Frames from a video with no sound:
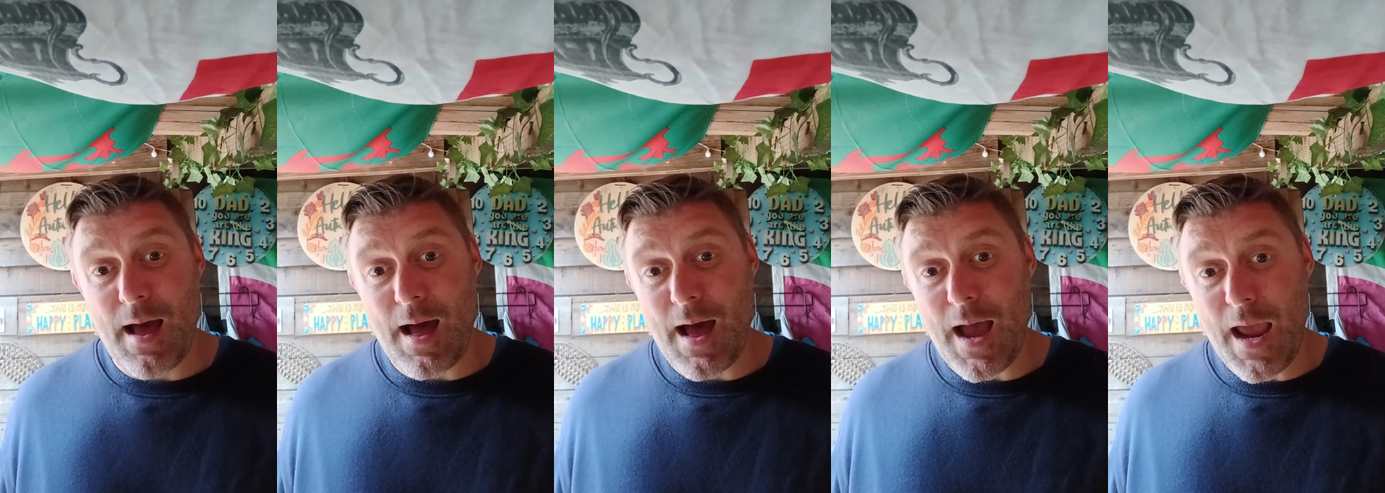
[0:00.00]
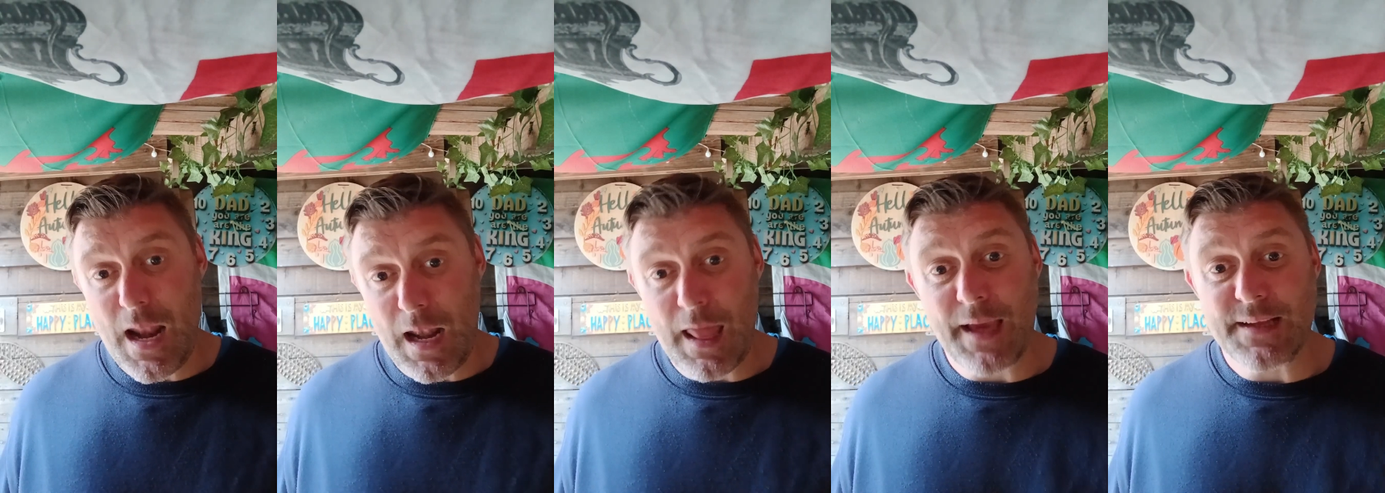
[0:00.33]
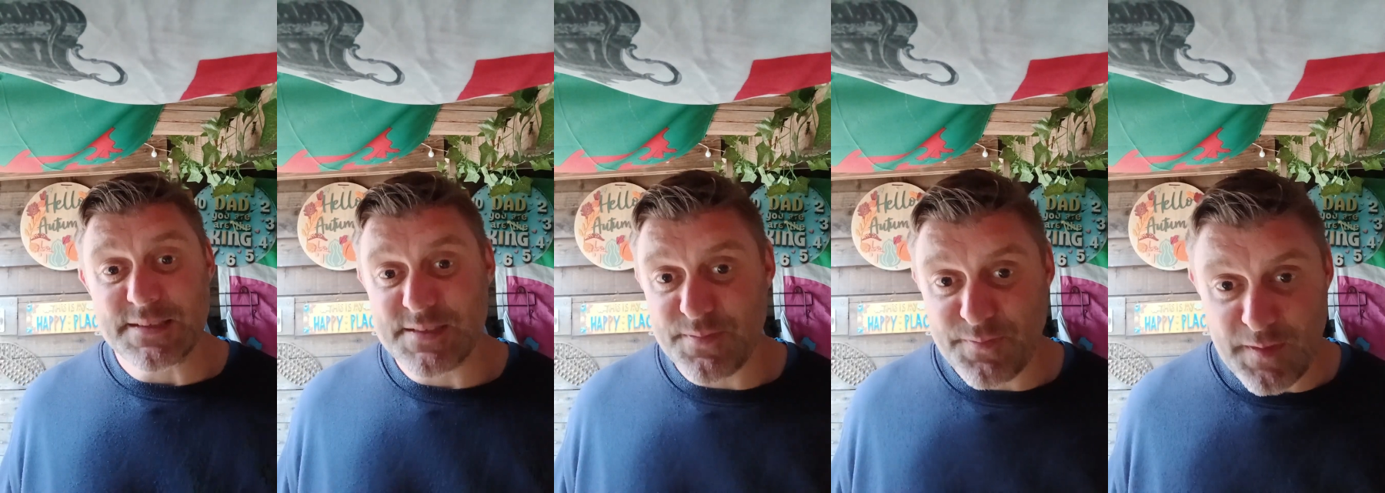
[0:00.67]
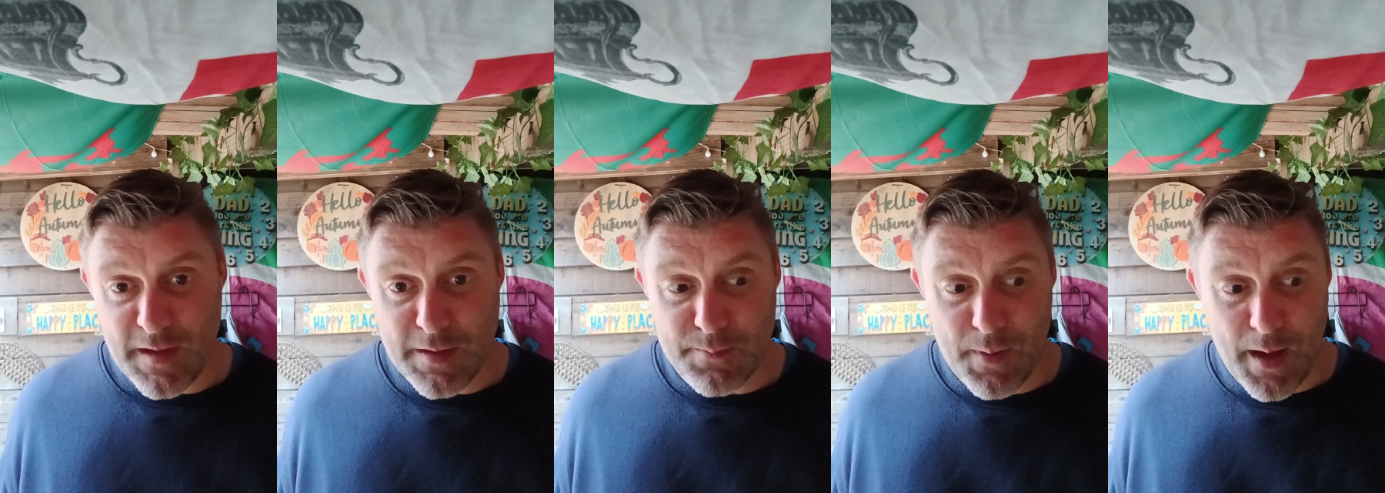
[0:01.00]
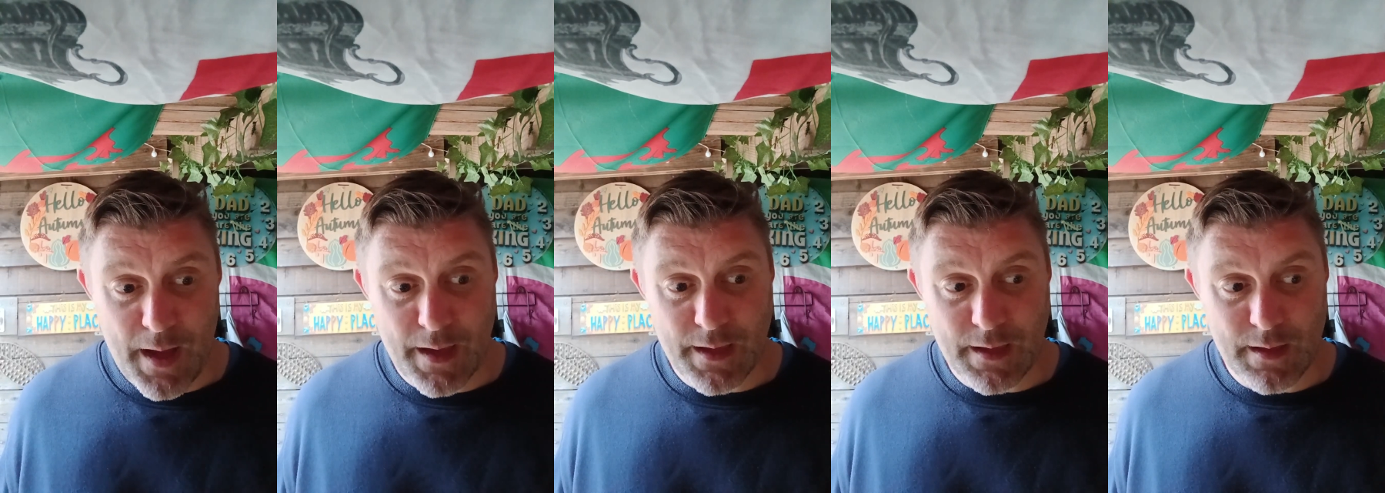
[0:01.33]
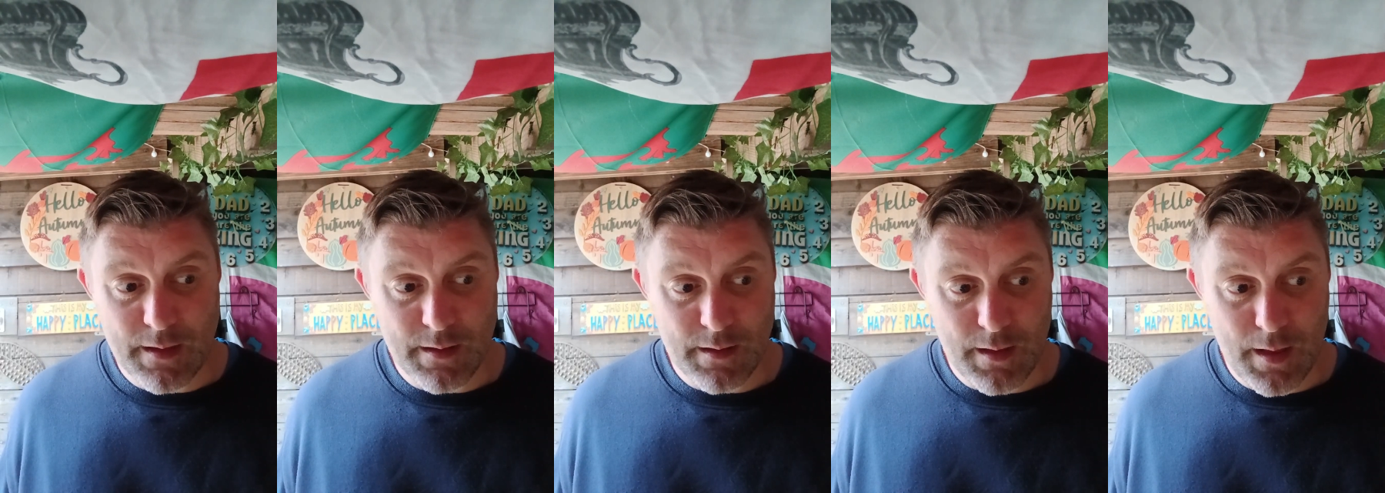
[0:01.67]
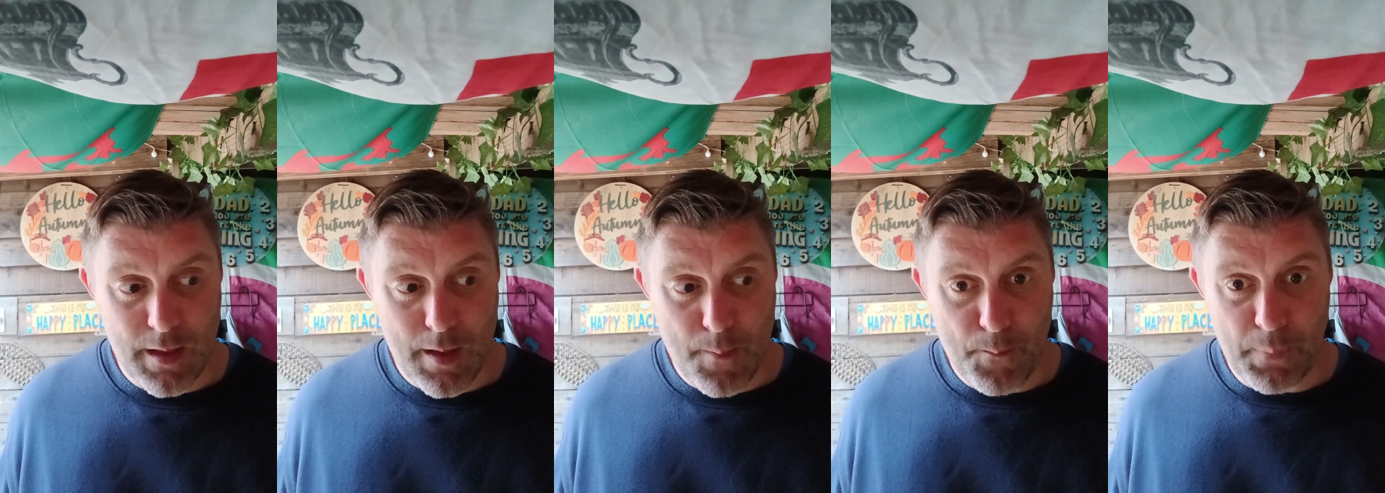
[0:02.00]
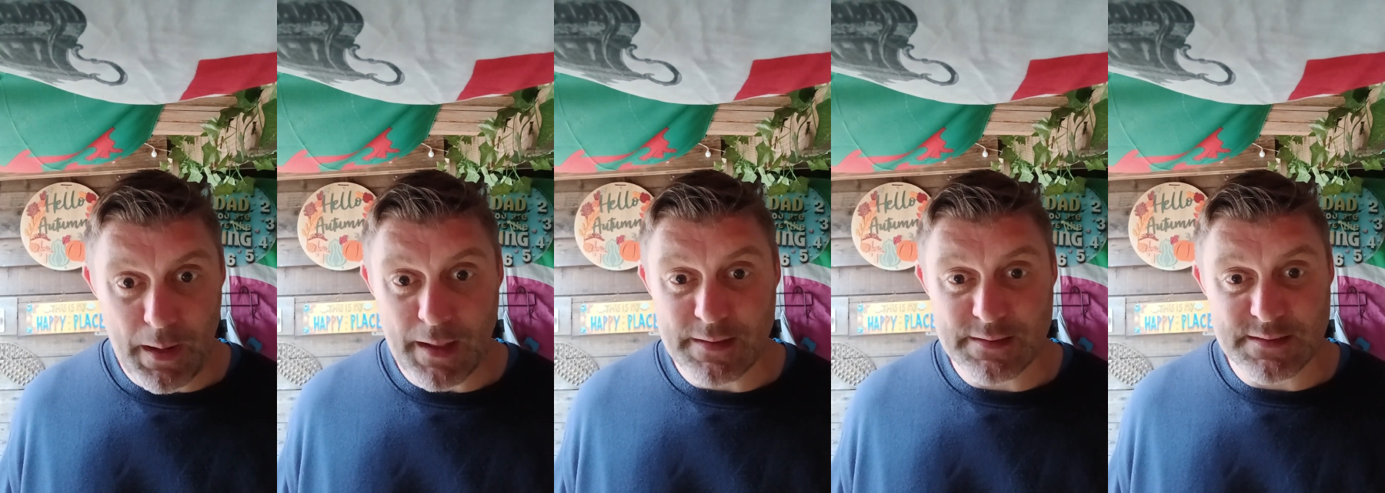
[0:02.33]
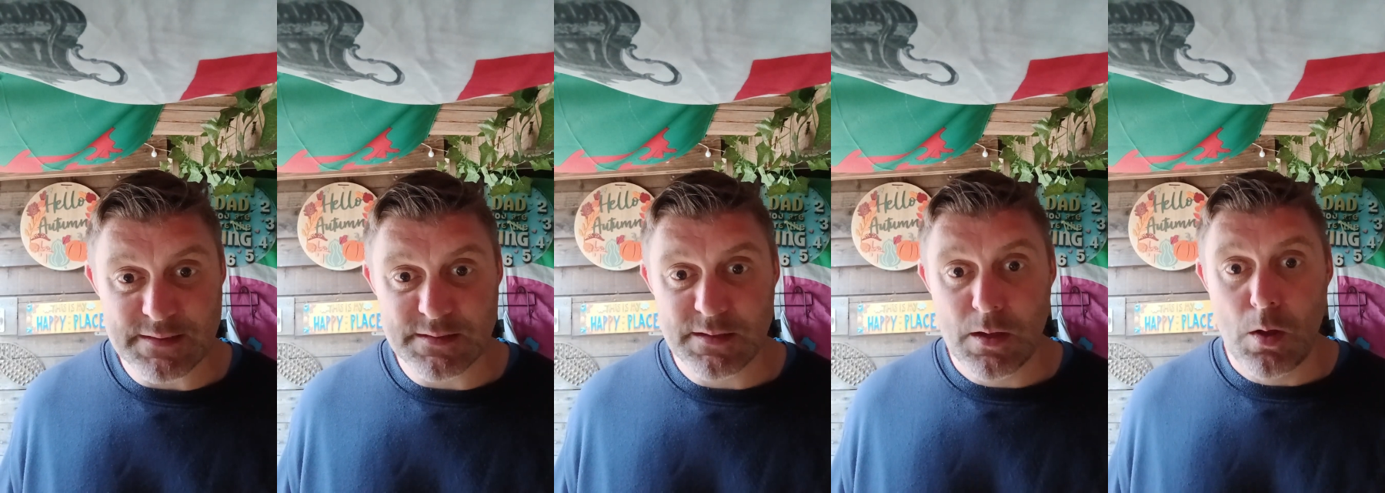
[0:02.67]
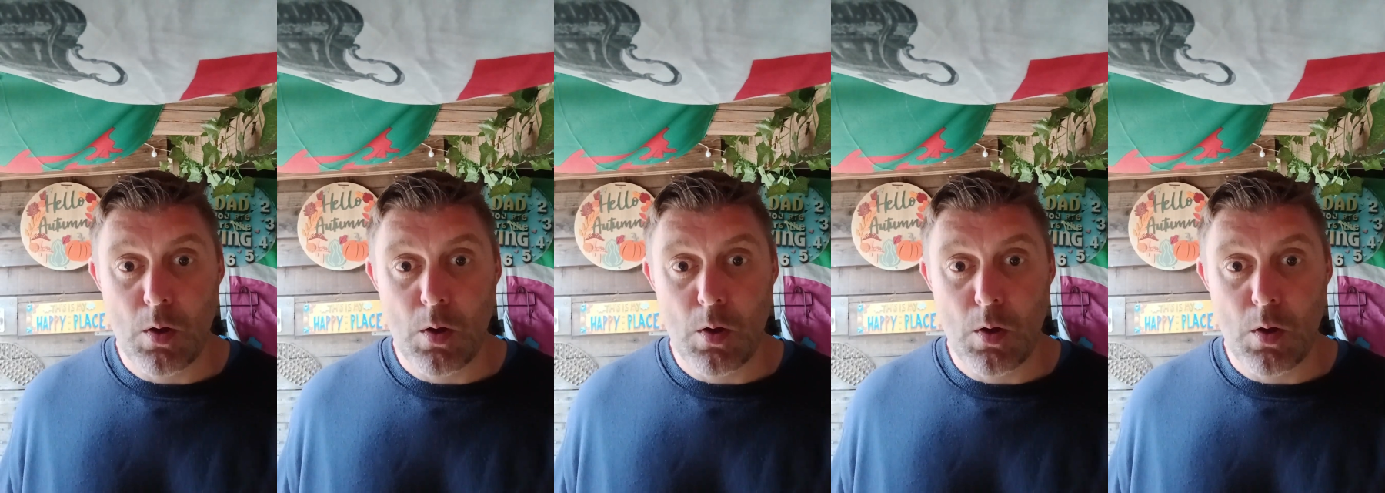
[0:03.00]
I like to feed my plants